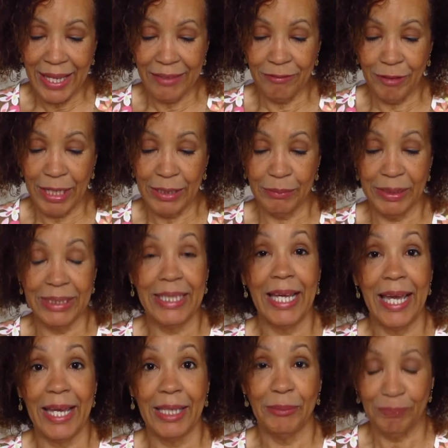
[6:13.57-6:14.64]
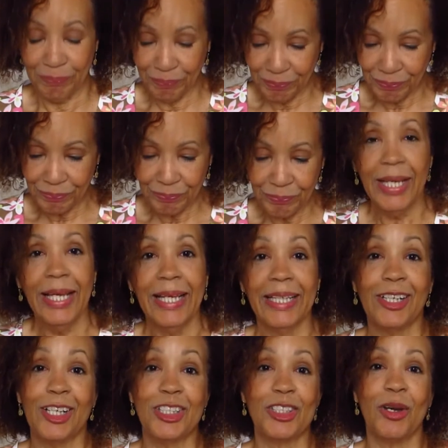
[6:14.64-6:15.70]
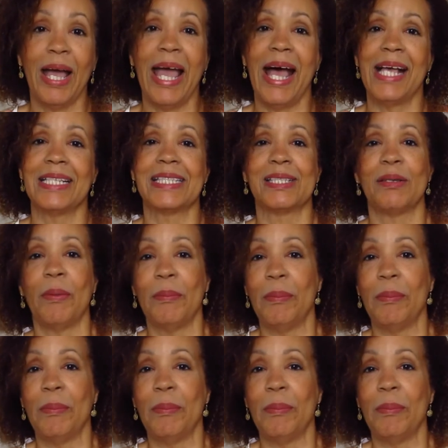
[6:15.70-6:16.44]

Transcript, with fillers: and vitamin K. It also has